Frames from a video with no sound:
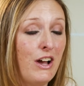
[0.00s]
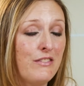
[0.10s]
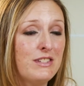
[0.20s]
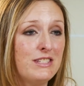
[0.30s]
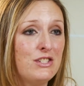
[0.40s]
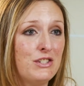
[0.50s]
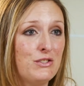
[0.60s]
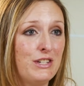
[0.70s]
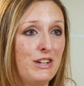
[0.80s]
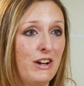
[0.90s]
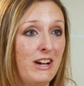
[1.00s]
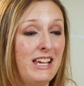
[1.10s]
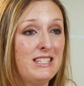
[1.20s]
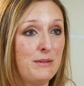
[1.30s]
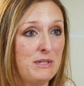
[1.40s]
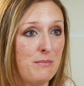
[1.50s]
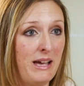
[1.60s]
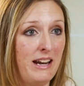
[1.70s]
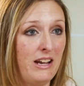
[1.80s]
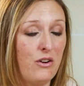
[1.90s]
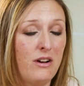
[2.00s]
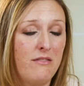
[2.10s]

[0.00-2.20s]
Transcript: Often children are asymptomatic or